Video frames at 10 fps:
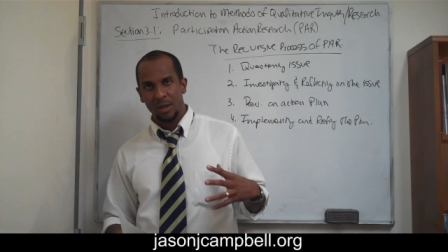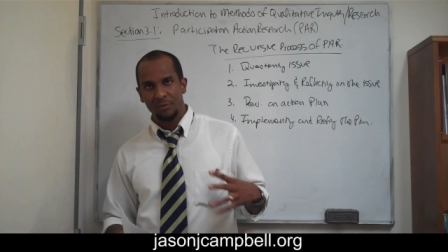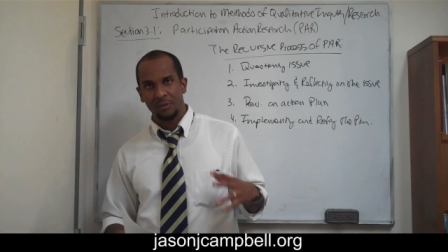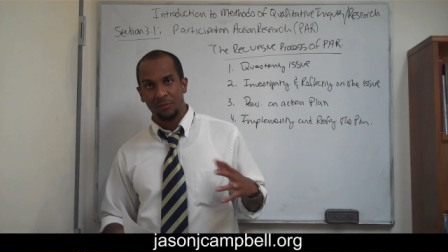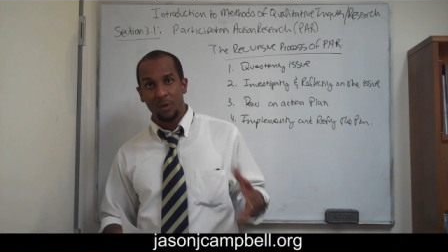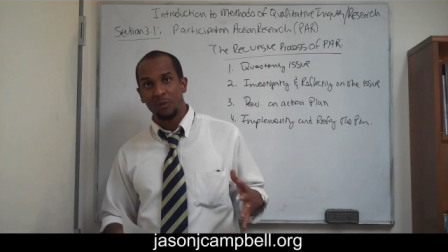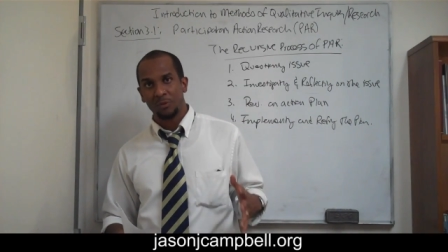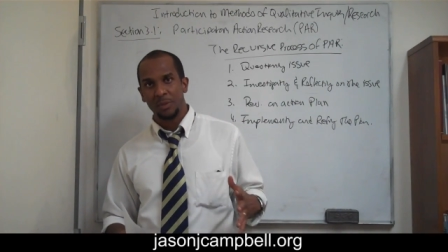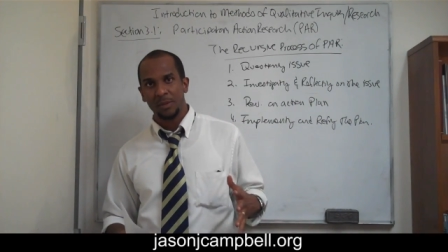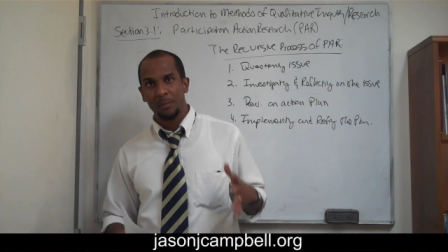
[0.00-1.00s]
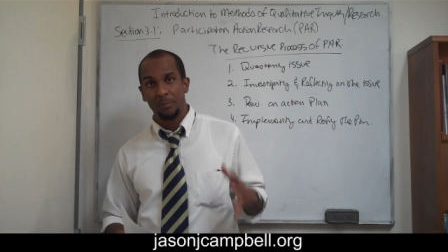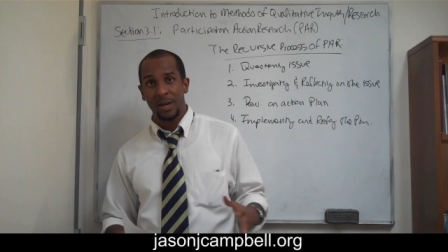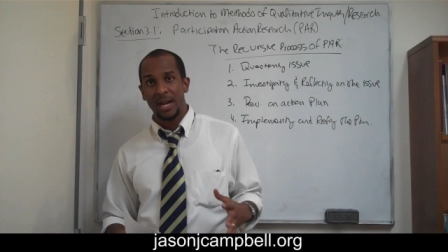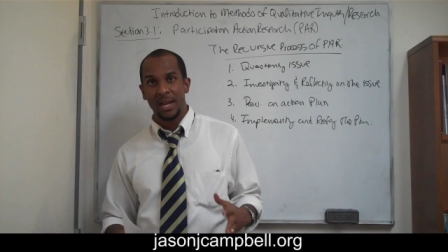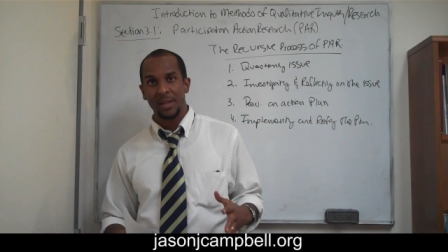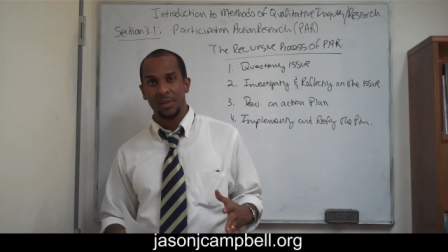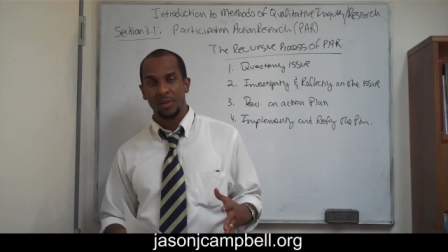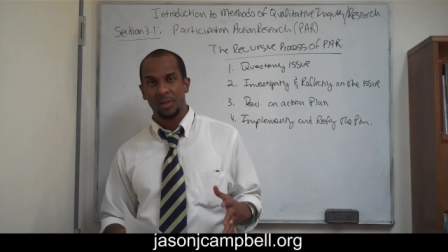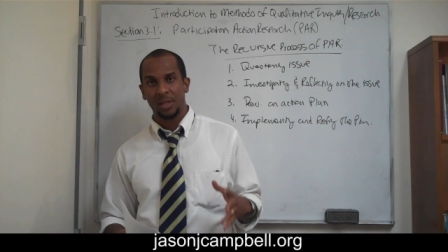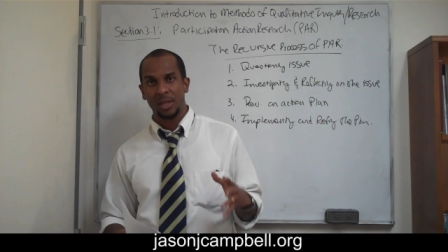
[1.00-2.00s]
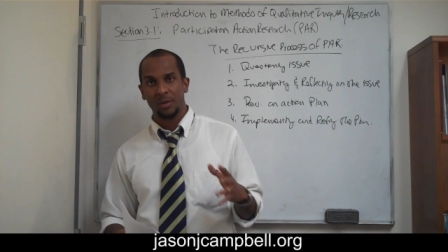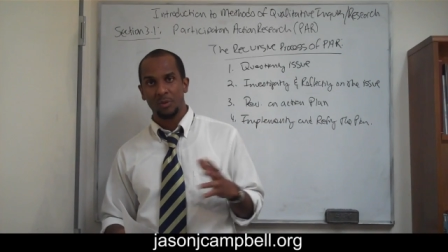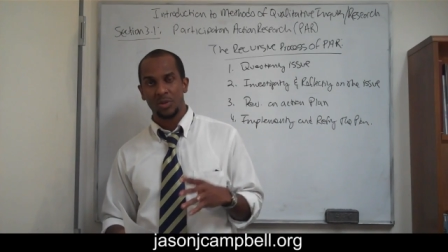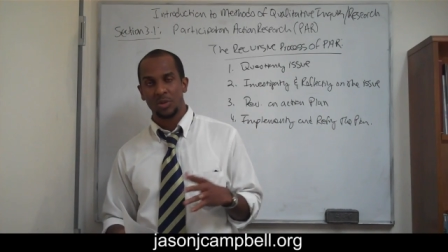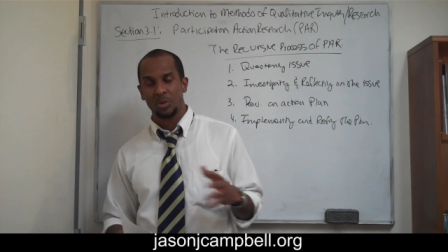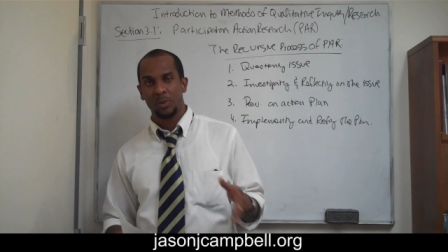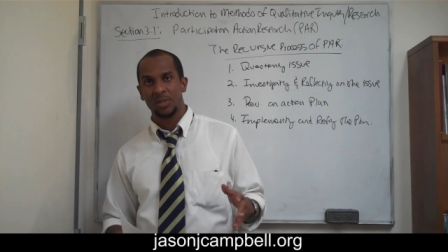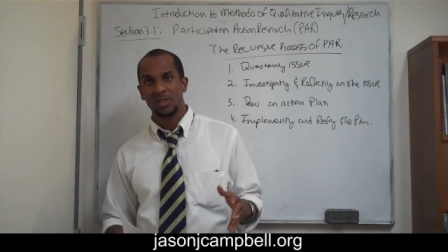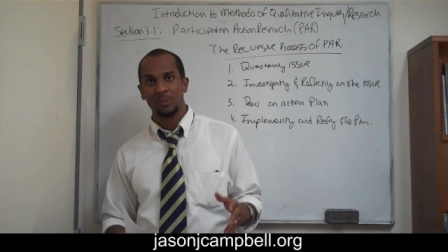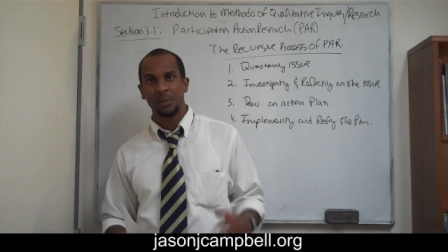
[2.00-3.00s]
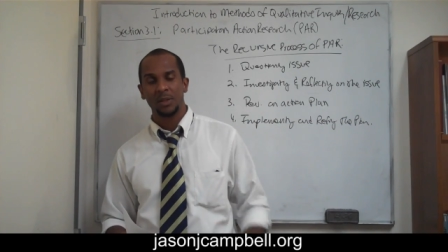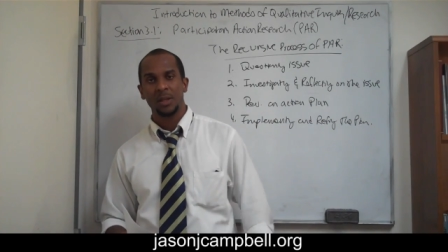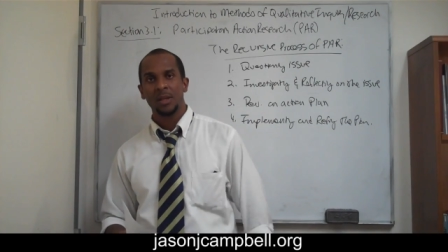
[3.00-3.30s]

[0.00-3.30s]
of involvement by the researcher participant,